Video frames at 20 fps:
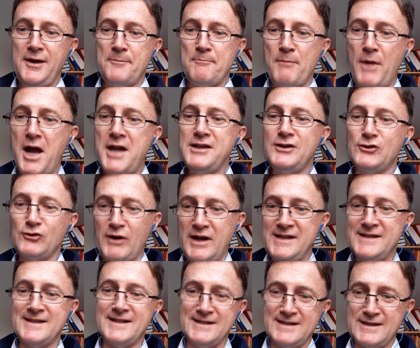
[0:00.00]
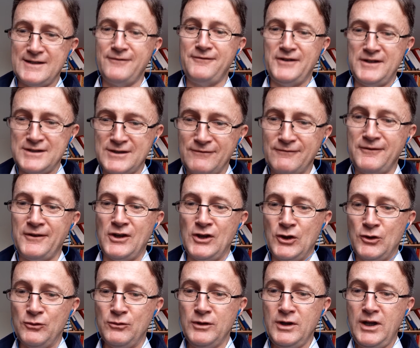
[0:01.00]
"My grace is sufficient for
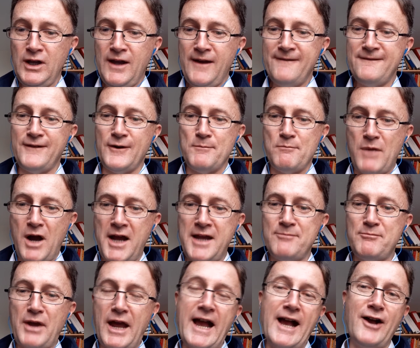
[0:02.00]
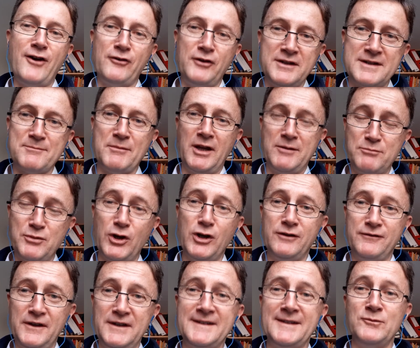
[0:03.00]
you, for my power is made
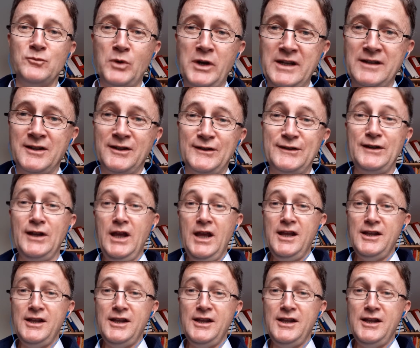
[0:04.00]
perfect in weakness."